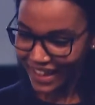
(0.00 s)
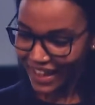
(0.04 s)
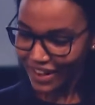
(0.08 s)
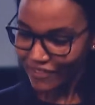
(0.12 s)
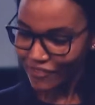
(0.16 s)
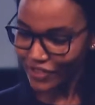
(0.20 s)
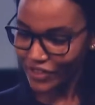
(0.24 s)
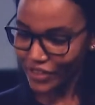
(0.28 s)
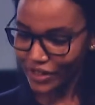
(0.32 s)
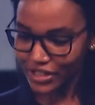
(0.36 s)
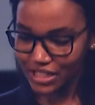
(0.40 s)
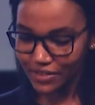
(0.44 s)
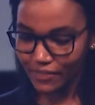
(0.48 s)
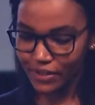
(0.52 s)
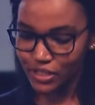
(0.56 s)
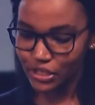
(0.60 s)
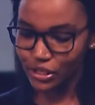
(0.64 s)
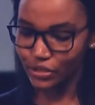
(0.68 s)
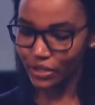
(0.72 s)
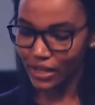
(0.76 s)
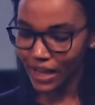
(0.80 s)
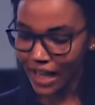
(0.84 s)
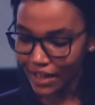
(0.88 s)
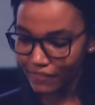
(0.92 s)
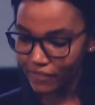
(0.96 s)
For those of us
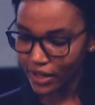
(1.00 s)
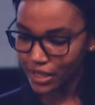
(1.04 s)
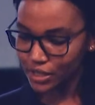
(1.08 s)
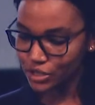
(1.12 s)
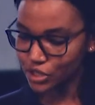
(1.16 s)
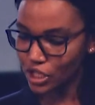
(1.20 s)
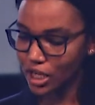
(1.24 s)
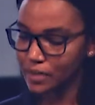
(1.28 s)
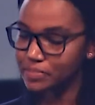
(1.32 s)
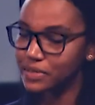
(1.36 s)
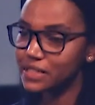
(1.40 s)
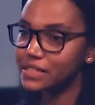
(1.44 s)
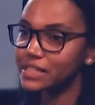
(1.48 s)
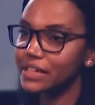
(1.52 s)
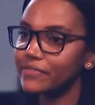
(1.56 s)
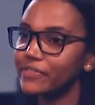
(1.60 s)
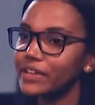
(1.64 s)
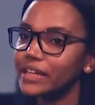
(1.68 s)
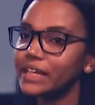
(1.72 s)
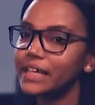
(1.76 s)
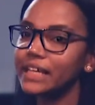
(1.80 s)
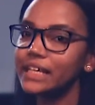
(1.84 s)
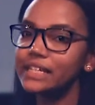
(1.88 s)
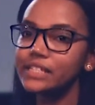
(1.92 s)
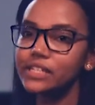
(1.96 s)
who love our jobs, it's even
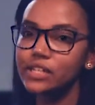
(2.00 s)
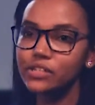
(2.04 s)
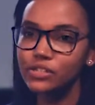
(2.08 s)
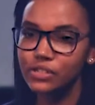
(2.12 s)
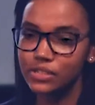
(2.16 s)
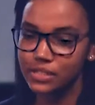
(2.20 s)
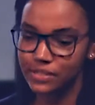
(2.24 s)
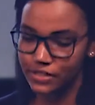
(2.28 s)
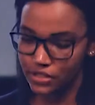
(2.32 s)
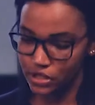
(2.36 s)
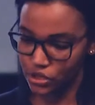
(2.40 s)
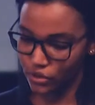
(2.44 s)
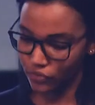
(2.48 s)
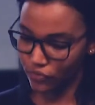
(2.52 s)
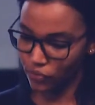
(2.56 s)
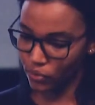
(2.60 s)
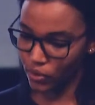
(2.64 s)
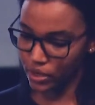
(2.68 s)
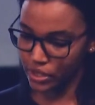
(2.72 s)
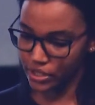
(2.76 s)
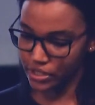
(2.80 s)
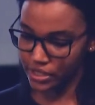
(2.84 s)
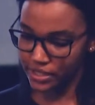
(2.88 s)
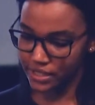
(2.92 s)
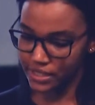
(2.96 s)
easier to fall
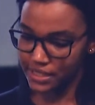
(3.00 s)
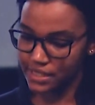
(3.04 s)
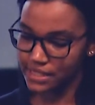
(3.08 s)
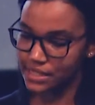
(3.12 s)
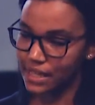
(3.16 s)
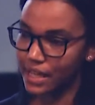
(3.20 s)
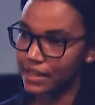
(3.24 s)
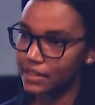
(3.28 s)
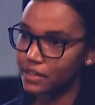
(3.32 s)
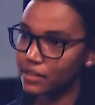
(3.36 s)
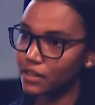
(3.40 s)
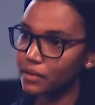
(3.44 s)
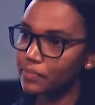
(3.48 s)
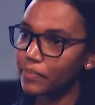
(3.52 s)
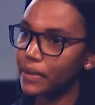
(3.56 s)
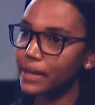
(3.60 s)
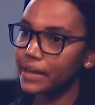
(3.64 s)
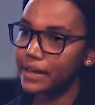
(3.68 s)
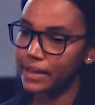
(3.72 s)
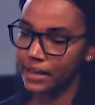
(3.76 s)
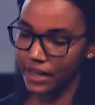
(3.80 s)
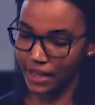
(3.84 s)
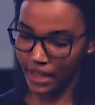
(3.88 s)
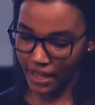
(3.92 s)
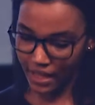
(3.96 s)
into this cycle,
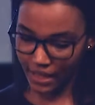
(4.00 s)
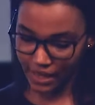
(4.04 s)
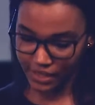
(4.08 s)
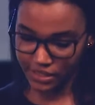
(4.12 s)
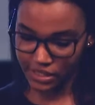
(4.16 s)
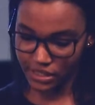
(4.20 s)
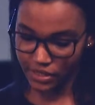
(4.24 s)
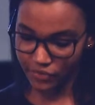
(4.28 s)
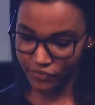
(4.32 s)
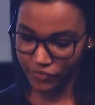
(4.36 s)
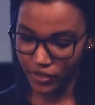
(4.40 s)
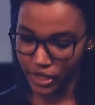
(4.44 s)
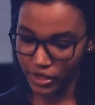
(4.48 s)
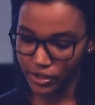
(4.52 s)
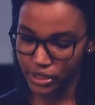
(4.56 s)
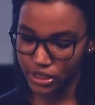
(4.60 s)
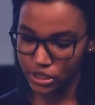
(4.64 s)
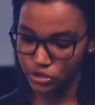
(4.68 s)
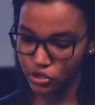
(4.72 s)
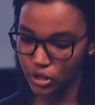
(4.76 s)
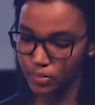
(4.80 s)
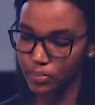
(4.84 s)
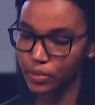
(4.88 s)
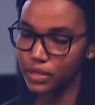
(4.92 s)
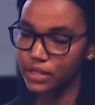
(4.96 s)
but it's a very
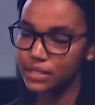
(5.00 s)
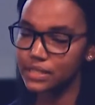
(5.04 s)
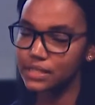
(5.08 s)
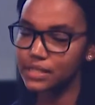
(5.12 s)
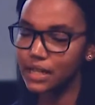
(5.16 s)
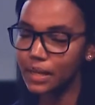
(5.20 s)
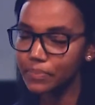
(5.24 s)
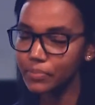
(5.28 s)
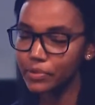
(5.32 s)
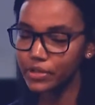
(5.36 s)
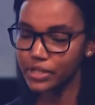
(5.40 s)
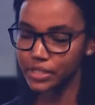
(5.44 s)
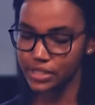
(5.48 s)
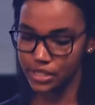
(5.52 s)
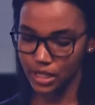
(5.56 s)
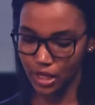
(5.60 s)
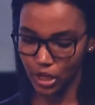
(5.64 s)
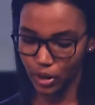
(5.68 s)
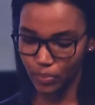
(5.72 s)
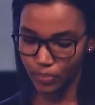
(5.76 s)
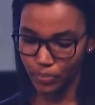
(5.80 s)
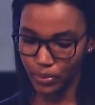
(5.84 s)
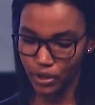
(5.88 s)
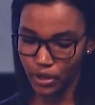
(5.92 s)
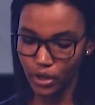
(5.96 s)
slippery
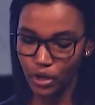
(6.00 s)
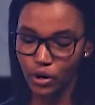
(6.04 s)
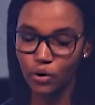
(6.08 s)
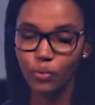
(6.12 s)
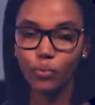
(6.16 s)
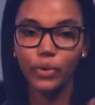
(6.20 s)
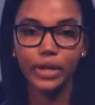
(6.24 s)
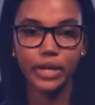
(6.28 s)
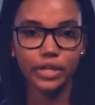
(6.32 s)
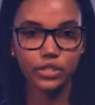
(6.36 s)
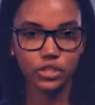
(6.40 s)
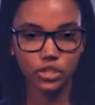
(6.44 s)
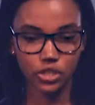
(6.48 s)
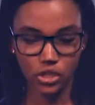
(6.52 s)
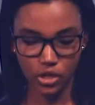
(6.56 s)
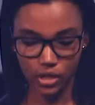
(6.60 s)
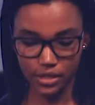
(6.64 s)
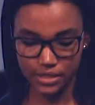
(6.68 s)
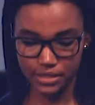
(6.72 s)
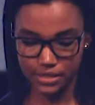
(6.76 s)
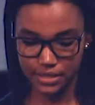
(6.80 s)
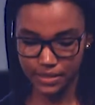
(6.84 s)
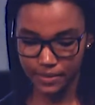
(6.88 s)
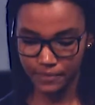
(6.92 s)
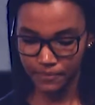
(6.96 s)
slope when it
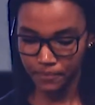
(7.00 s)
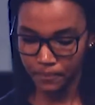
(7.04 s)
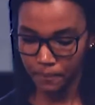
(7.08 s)
starts.